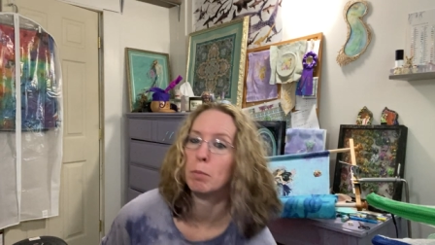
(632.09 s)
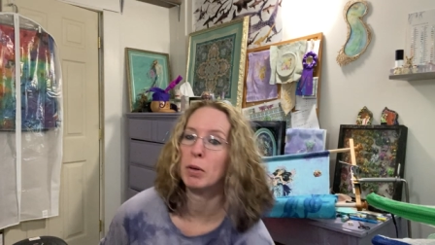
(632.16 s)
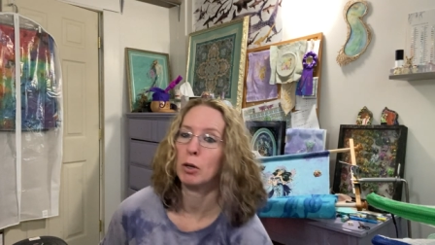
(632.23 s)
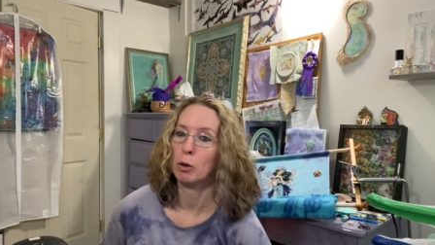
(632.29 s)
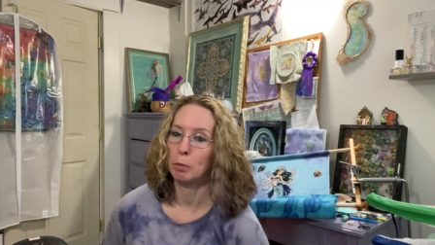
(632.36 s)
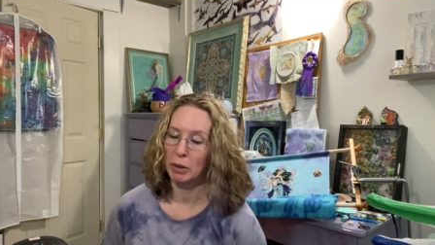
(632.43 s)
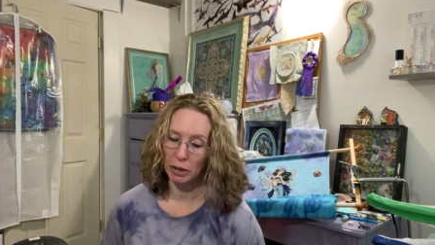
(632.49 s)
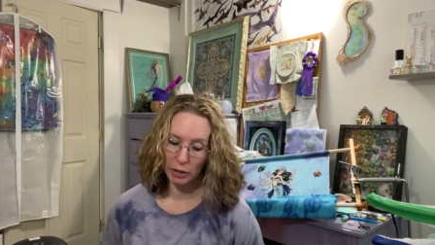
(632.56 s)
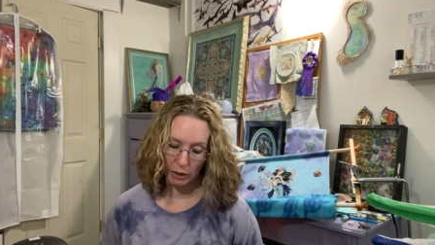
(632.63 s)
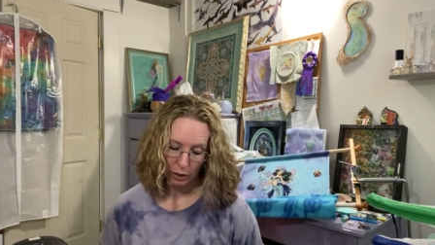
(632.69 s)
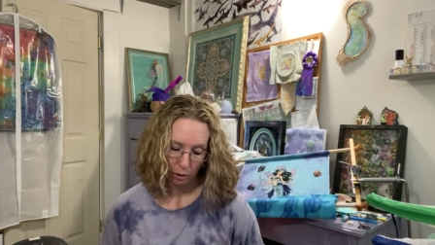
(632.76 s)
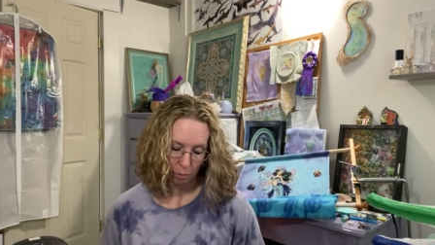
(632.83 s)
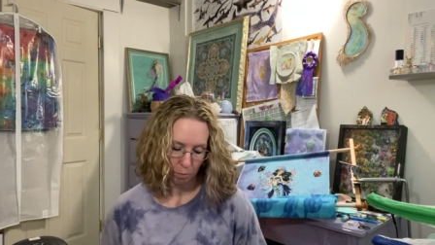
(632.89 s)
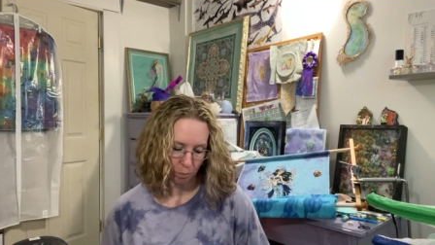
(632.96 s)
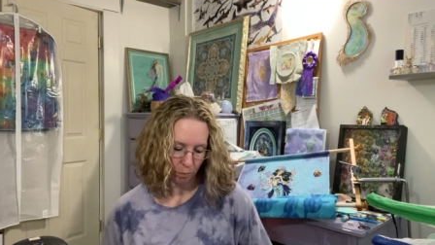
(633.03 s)

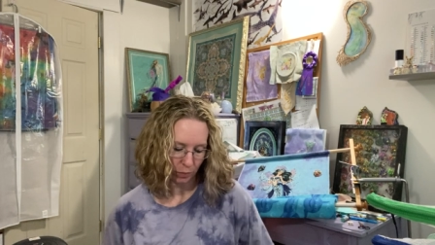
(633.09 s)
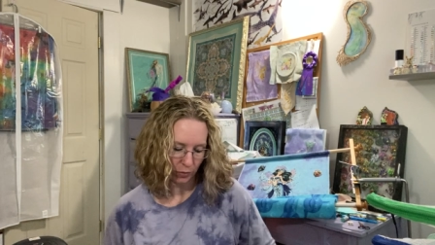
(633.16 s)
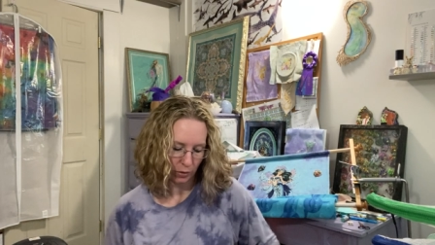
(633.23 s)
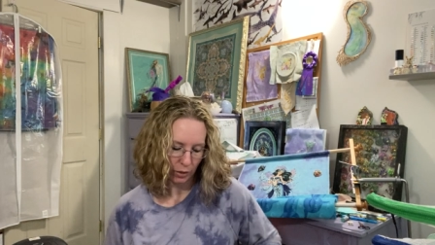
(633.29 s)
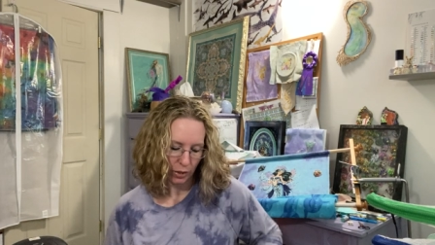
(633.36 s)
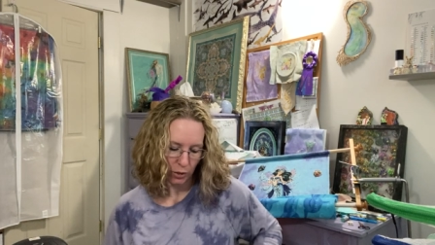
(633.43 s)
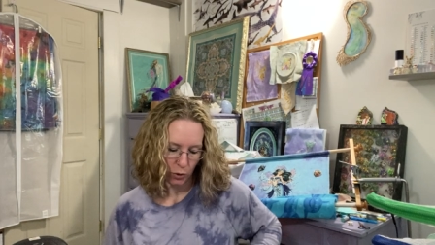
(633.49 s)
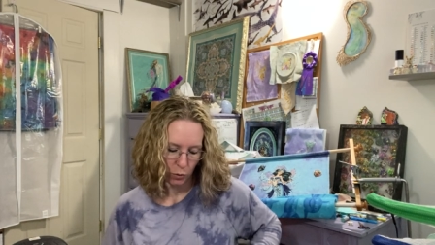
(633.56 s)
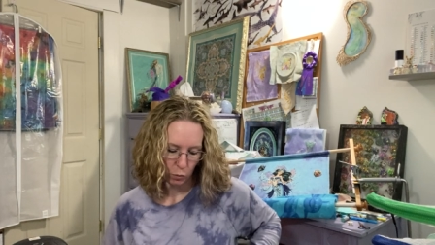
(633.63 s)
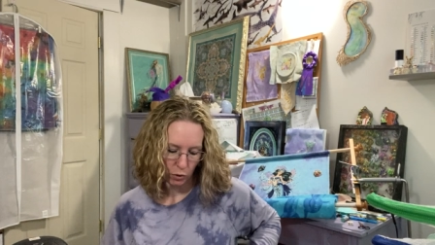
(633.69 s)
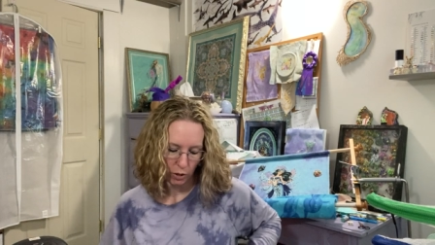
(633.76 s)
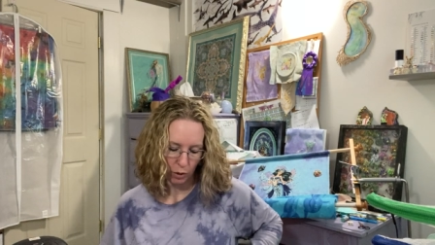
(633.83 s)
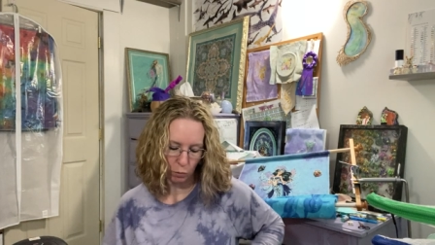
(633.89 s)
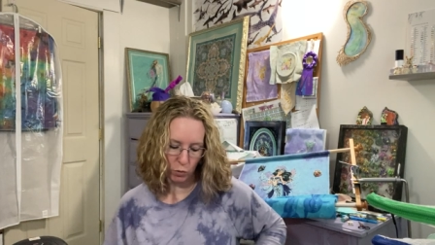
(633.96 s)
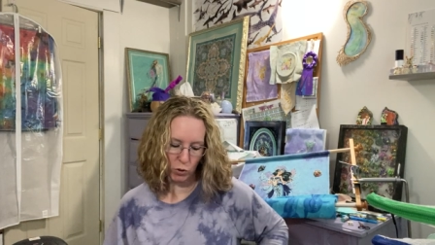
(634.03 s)
mirabilia. This
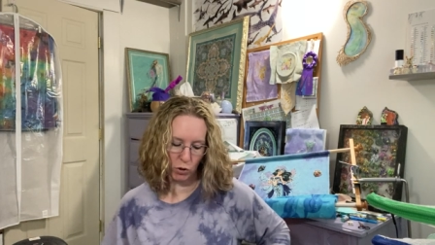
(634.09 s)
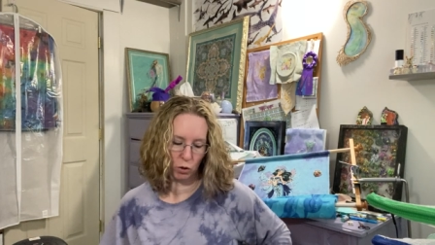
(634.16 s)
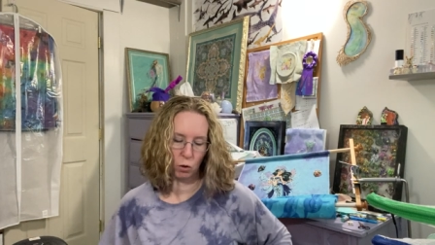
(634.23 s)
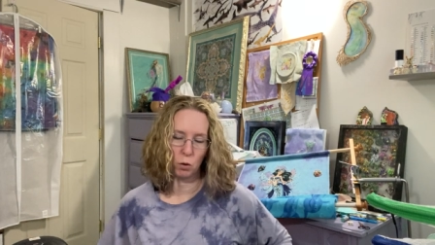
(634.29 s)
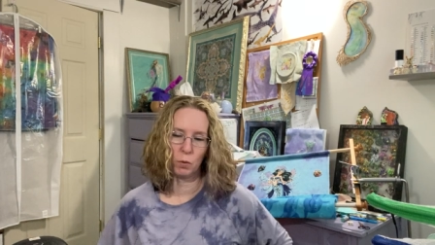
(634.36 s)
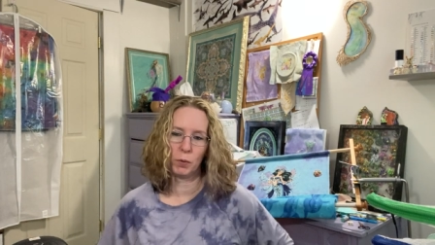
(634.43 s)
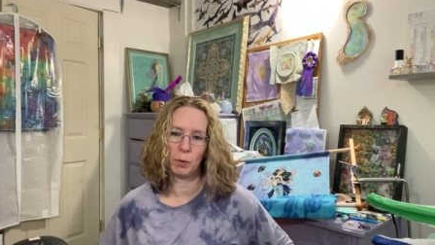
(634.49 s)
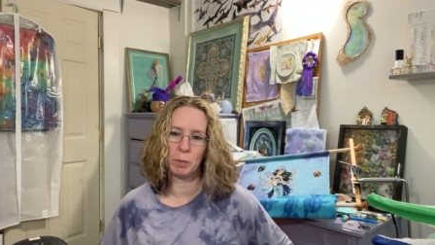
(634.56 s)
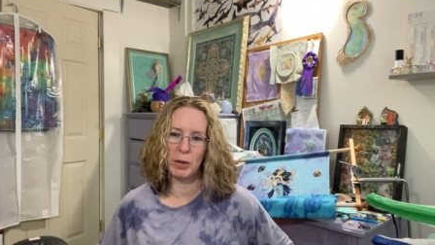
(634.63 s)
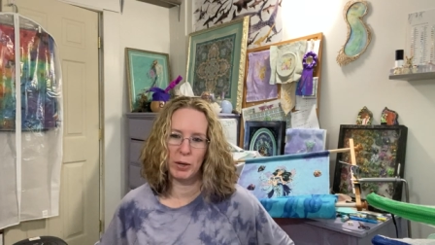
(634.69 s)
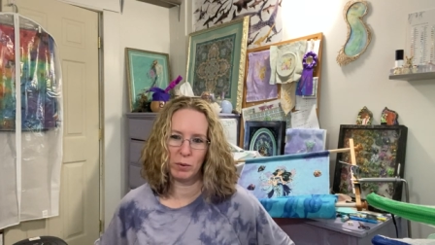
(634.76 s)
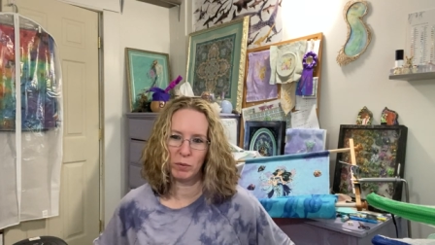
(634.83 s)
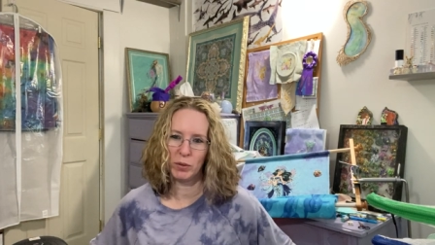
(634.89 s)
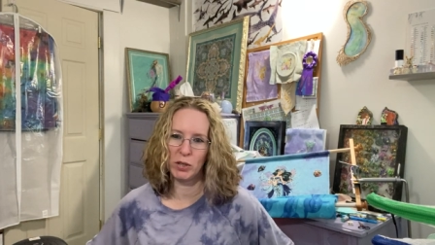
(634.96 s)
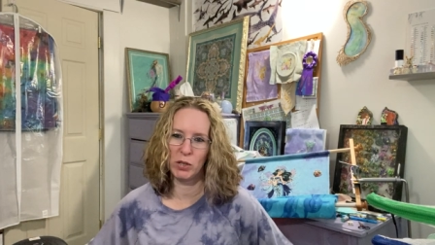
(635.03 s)
one was a goal for me
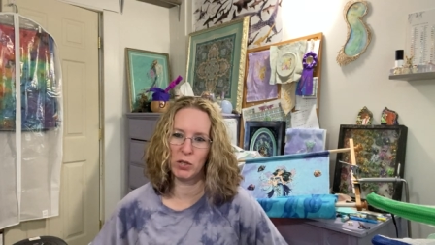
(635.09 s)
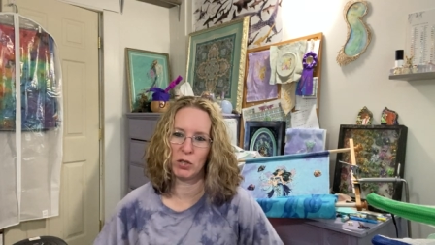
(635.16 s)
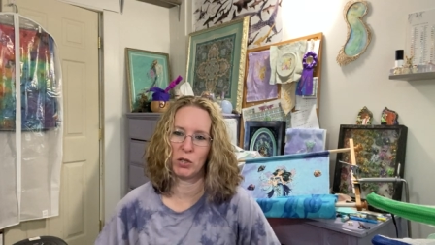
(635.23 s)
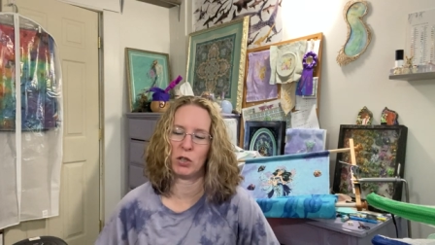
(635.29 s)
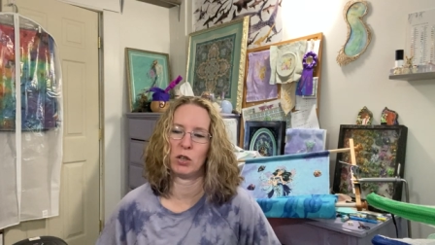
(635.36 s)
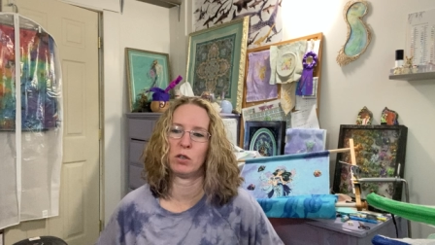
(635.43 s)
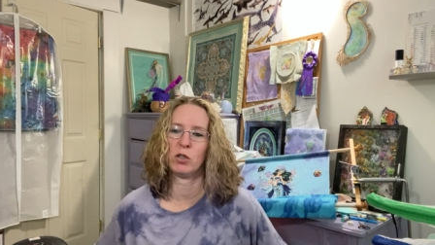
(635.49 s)
to finish this year.